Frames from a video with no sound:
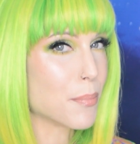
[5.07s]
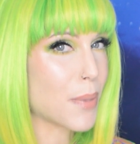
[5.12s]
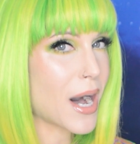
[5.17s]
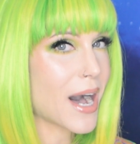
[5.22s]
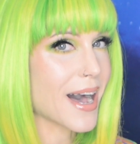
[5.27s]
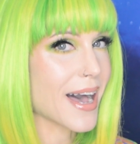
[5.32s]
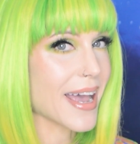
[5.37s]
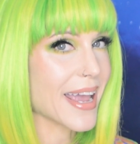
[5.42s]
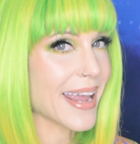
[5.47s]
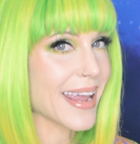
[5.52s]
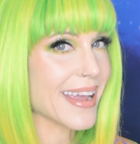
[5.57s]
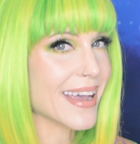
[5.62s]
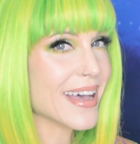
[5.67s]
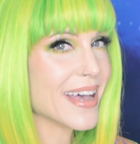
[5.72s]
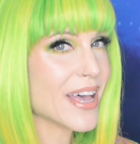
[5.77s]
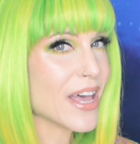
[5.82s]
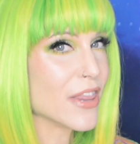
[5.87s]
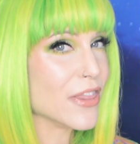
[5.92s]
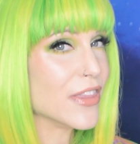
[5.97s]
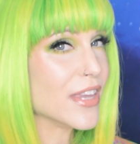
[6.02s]
by
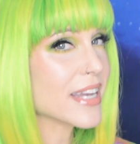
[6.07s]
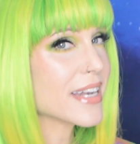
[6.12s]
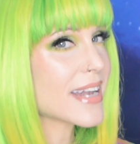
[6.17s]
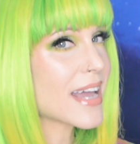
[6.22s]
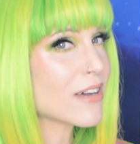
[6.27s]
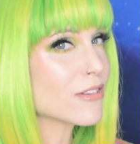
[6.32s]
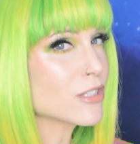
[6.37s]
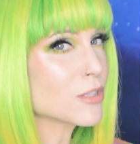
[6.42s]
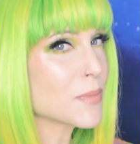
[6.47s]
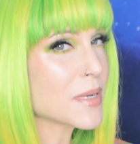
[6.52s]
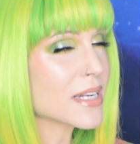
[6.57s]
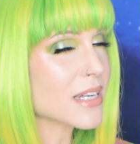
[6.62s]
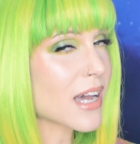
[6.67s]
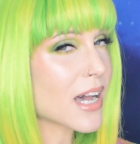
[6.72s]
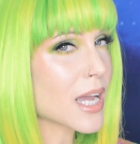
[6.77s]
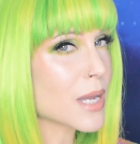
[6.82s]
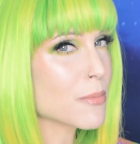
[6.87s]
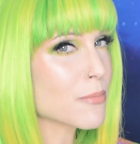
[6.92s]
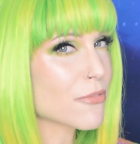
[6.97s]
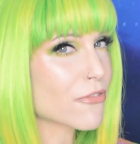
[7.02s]
the announcement
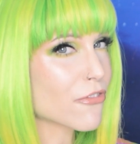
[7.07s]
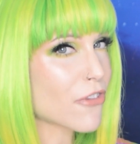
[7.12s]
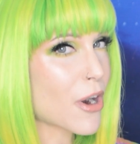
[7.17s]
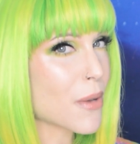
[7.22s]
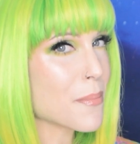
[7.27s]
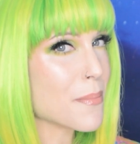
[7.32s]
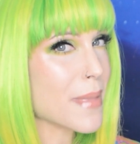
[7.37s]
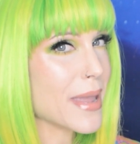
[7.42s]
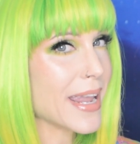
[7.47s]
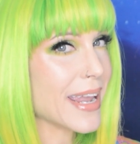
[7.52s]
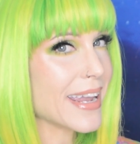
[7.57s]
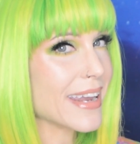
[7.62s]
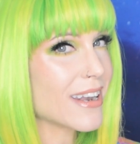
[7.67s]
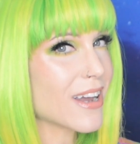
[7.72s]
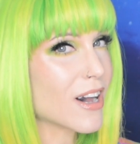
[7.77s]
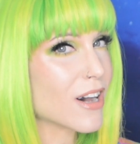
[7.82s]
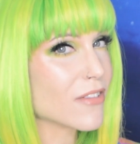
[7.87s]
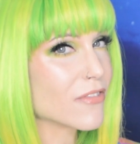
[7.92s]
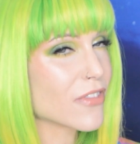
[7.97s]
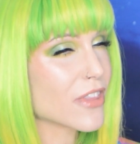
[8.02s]
I'm From made
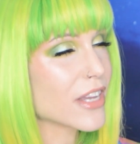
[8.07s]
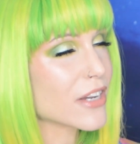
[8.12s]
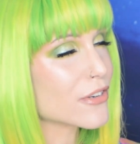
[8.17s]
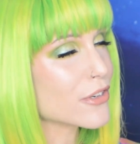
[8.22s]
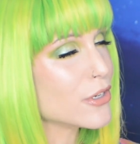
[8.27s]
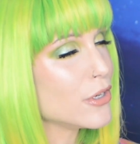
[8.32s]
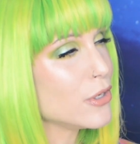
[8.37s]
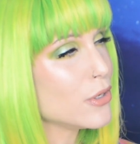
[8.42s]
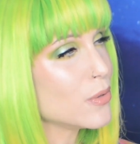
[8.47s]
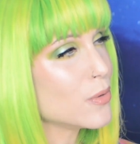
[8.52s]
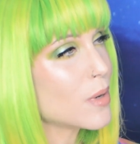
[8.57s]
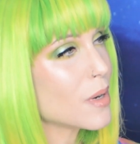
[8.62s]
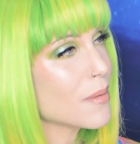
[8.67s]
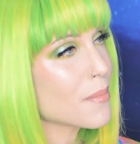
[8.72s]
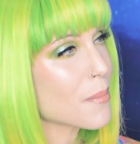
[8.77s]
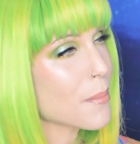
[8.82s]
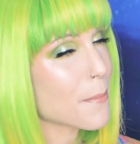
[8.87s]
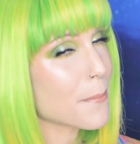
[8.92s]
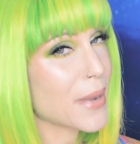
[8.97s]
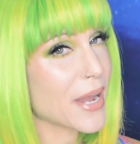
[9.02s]
of their new
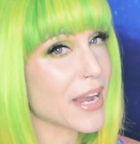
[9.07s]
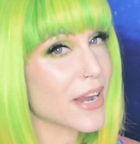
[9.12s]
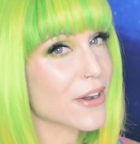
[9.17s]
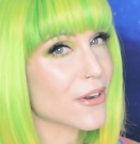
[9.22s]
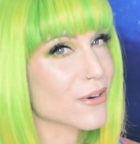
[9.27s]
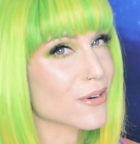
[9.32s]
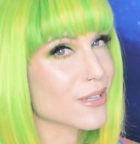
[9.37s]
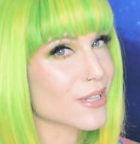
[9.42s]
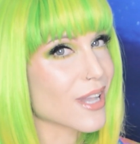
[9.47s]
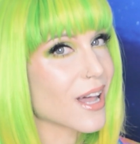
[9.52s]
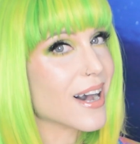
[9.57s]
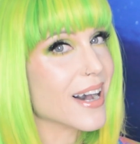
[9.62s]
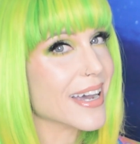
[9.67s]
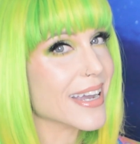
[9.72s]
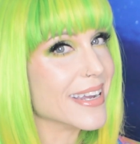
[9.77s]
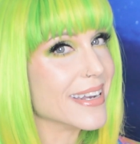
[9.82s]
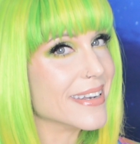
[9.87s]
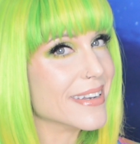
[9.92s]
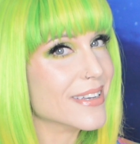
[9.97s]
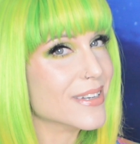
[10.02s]
hair
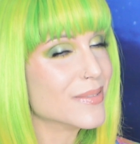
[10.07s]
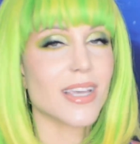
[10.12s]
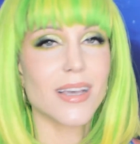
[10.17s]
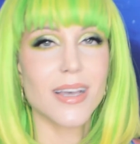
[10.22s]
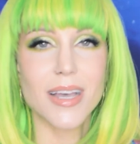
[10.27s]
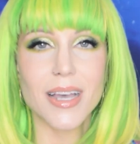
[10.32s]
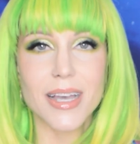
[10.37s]
line.